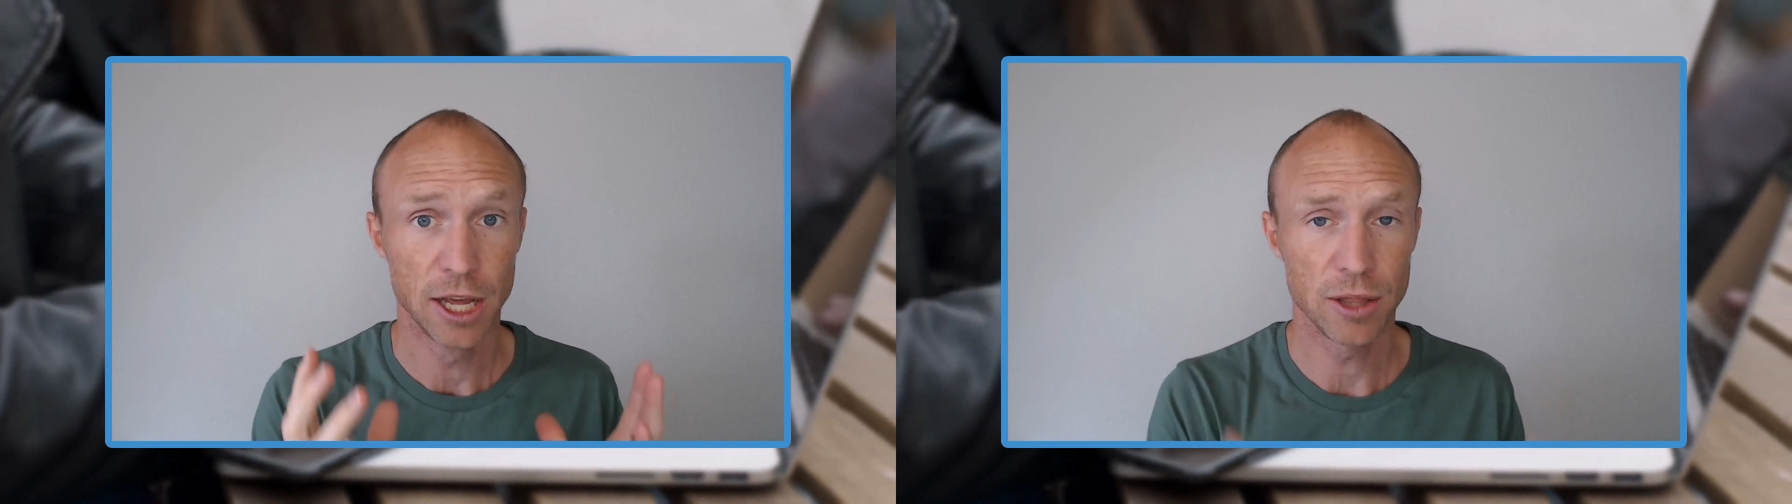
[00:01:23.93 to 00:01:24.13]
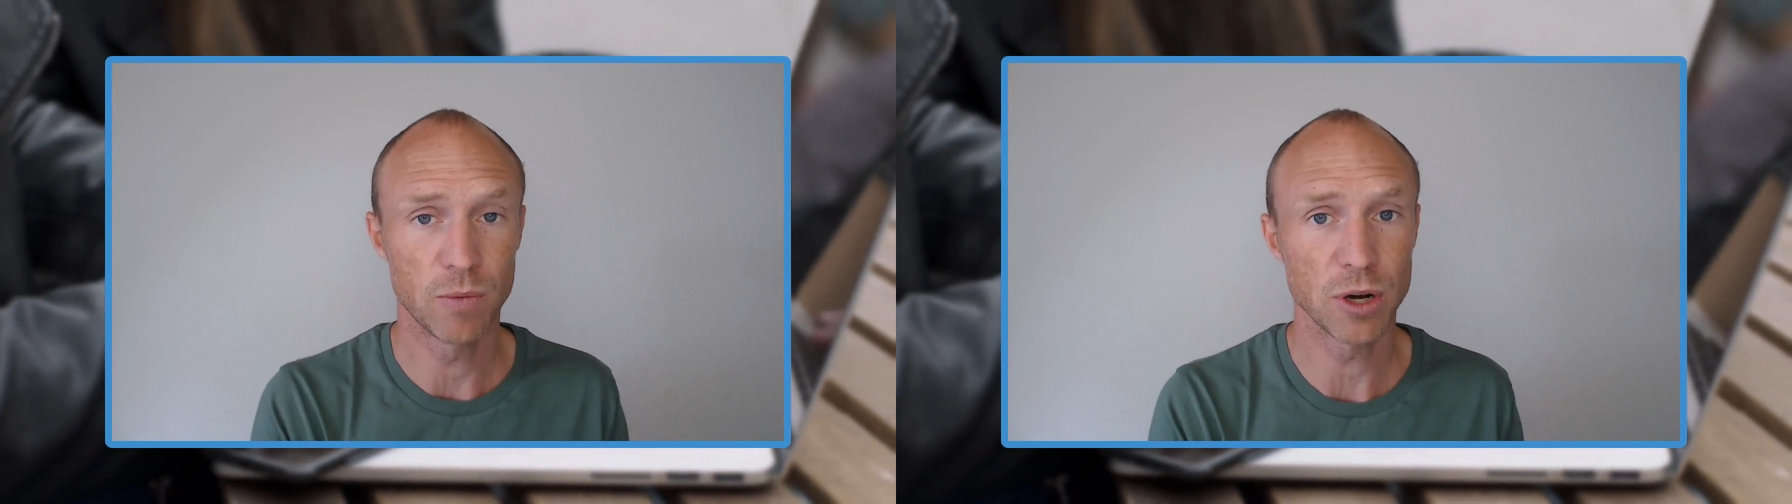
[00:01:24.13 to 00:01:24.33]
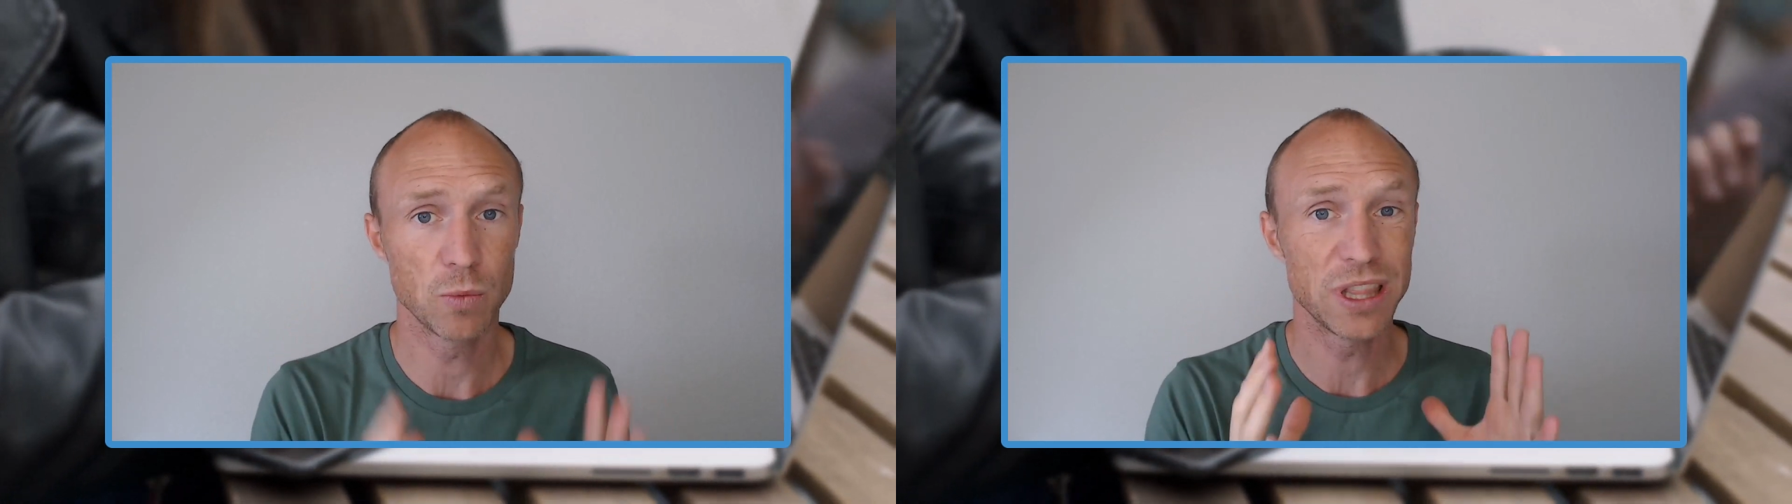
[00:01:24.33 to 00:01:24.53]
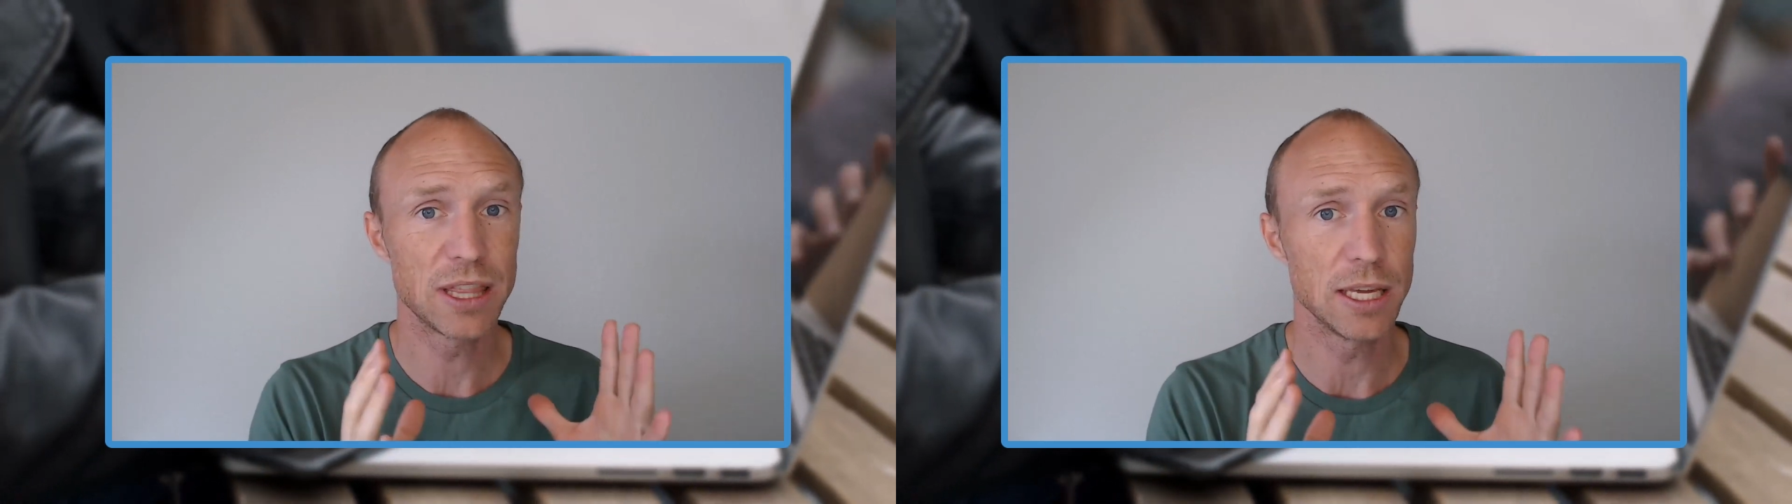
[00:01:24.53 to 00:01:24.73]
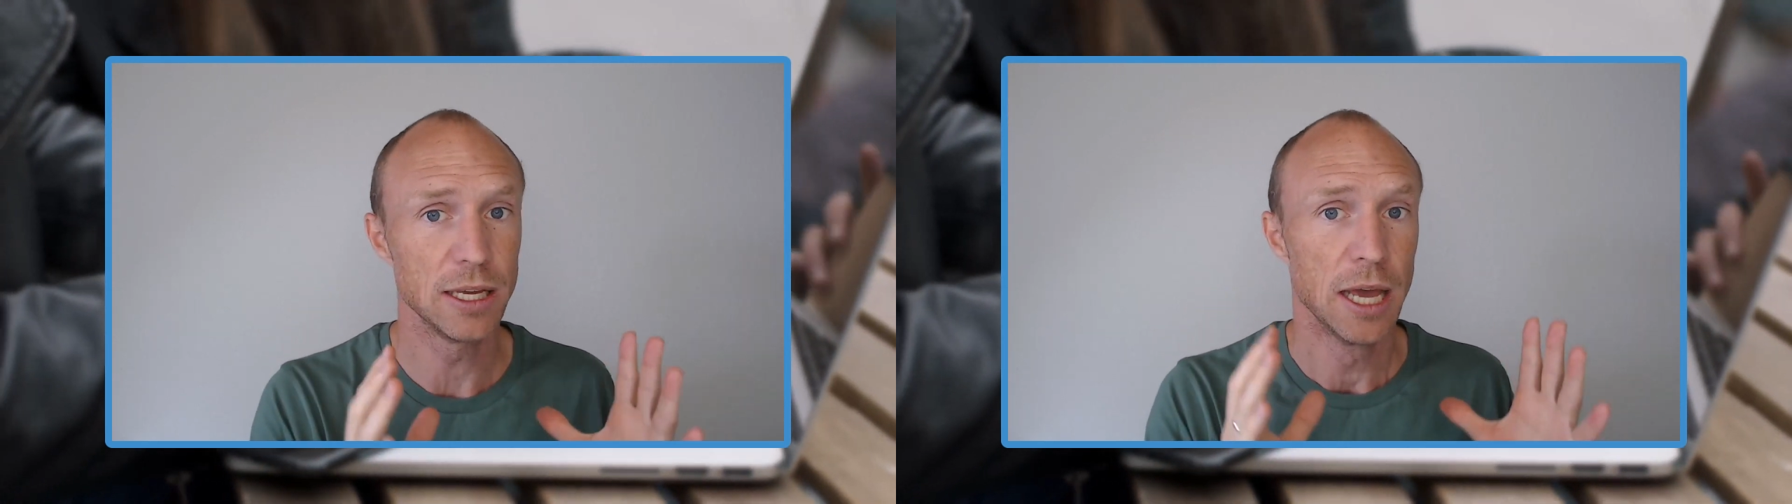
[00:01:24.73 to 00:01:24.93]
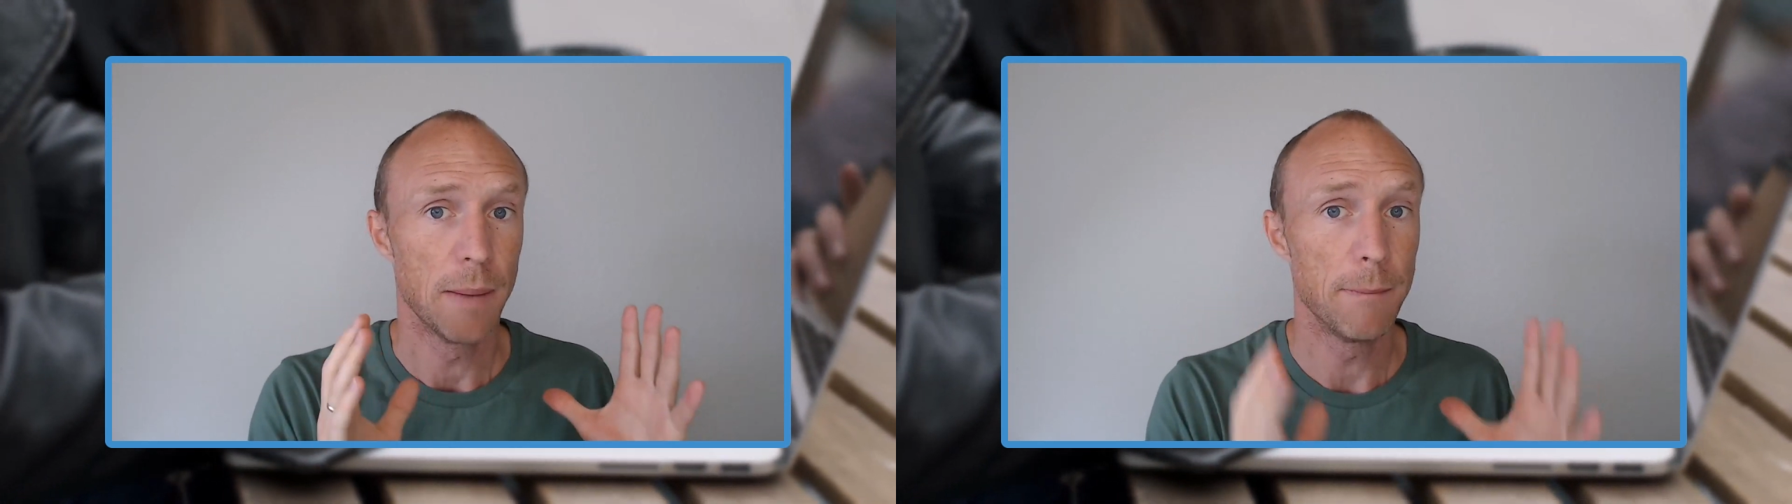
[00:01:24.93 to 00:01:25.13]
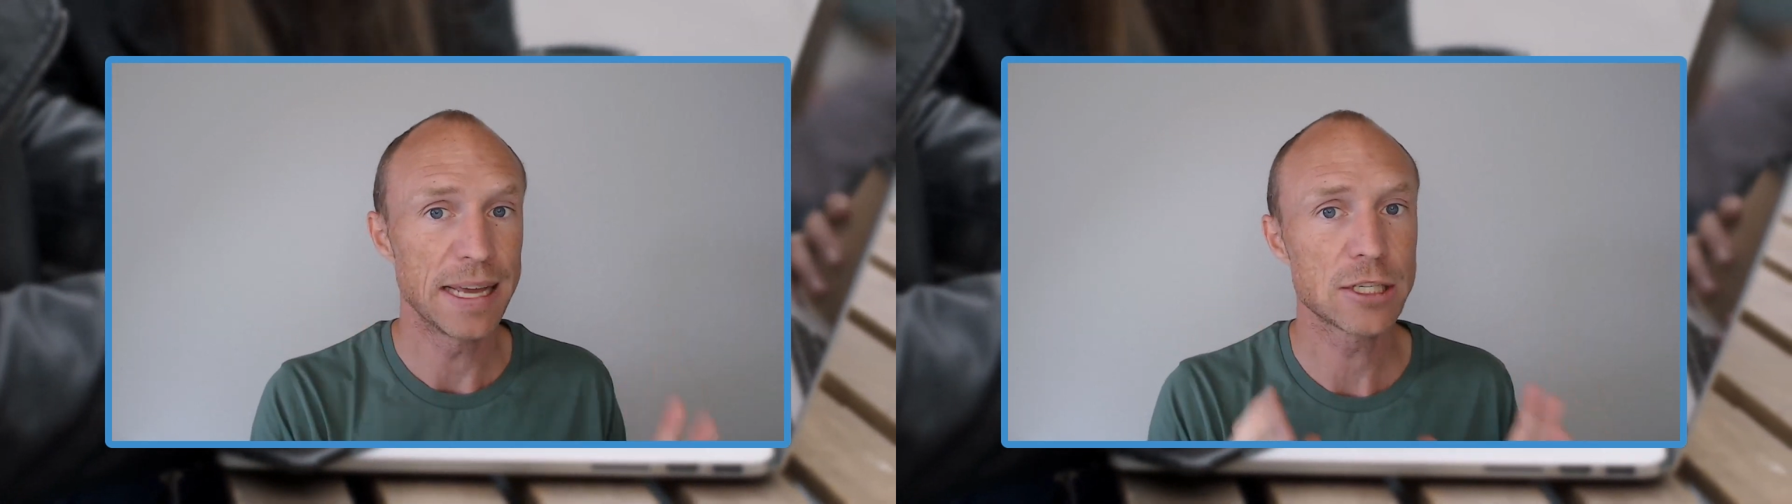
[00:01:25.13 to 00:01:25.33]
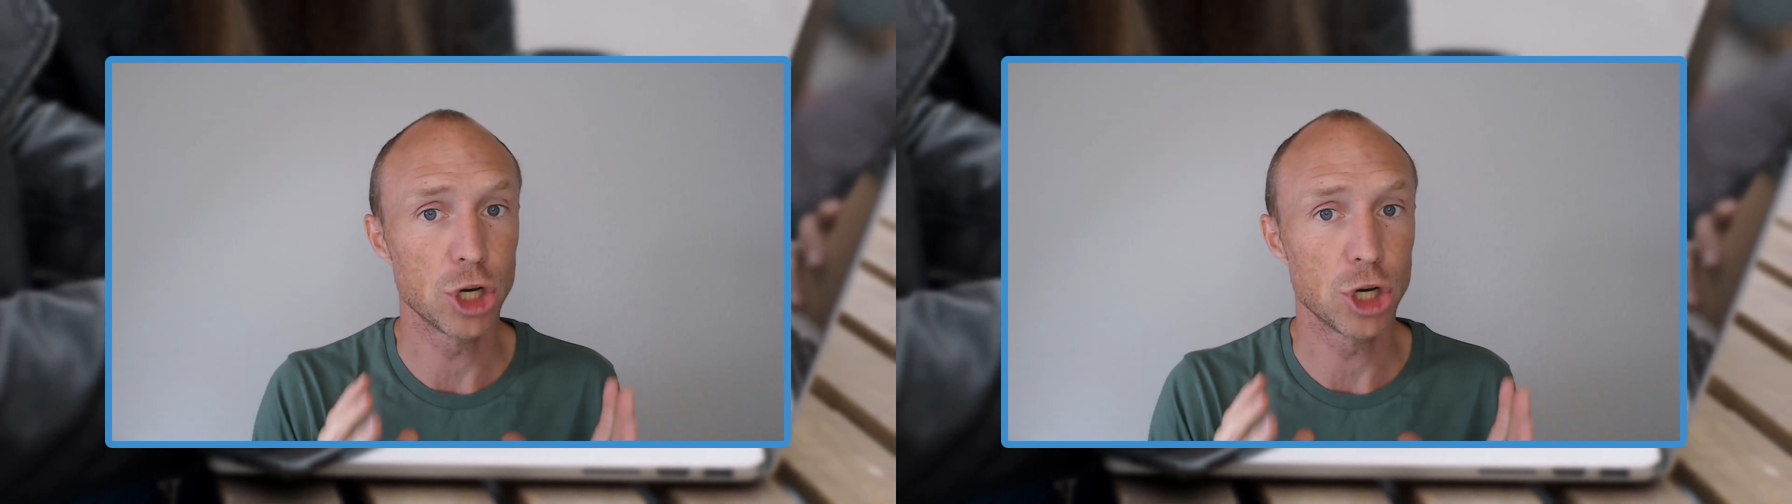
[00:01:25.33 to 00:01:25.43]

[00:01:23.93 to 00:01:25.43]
the one with the best